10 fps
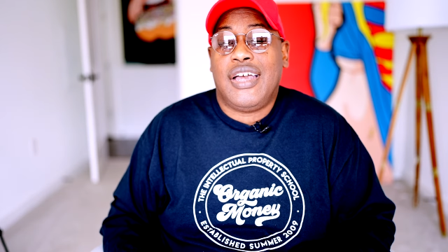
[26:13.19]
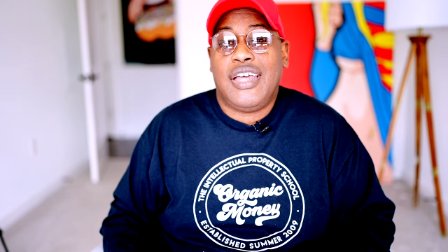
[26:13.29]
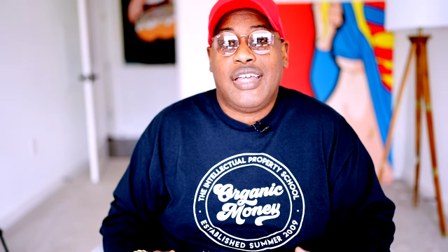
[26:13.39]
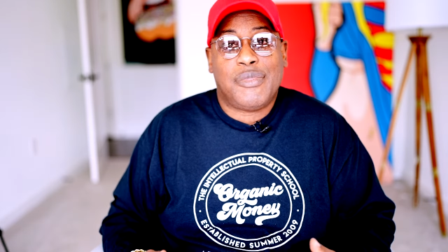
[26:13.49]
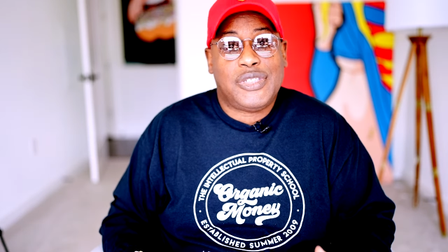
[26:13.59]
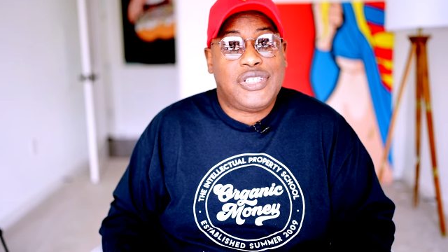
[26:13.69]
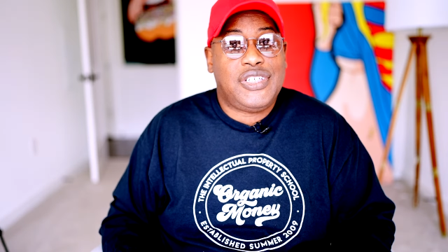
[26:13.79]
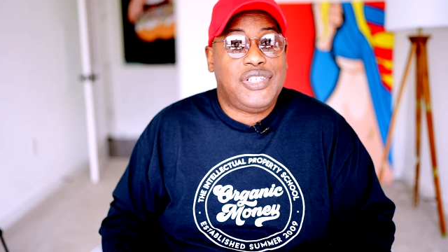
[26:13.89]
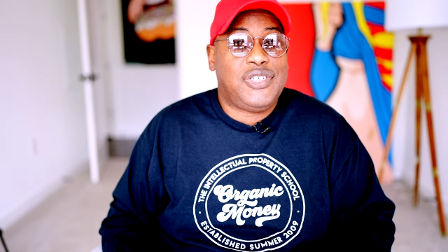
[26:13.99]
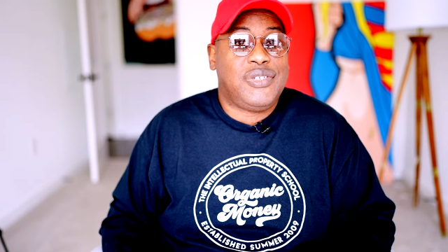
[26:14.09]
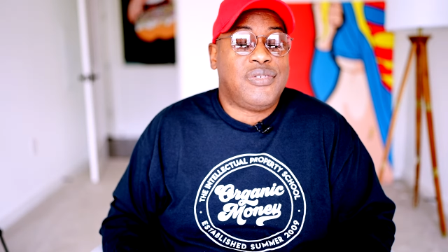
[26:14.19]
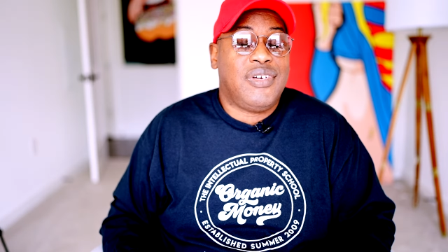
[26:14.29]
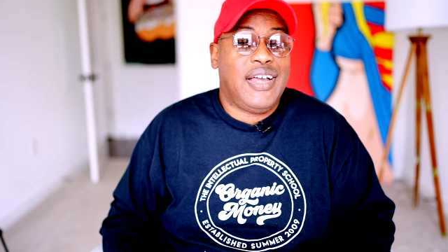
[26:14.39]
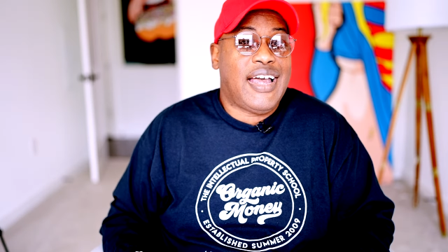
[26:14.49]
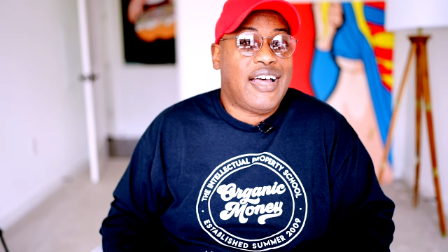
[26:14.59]
And I'm going to teach you
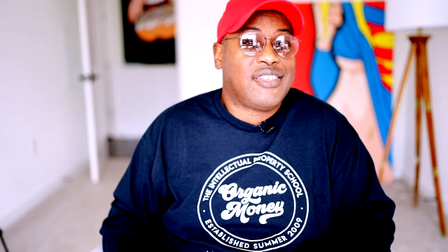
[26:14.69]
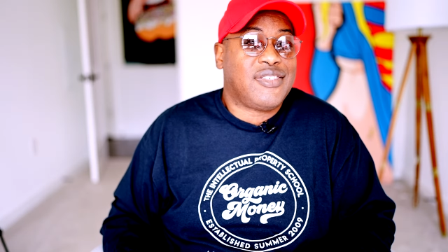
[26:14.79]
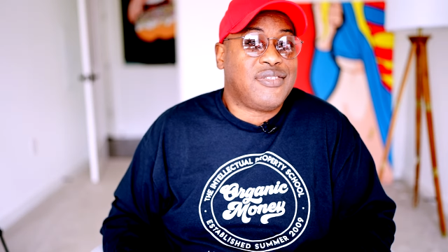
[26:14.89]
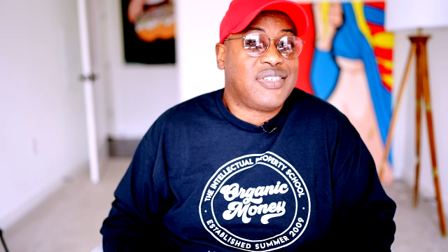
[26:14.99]
how to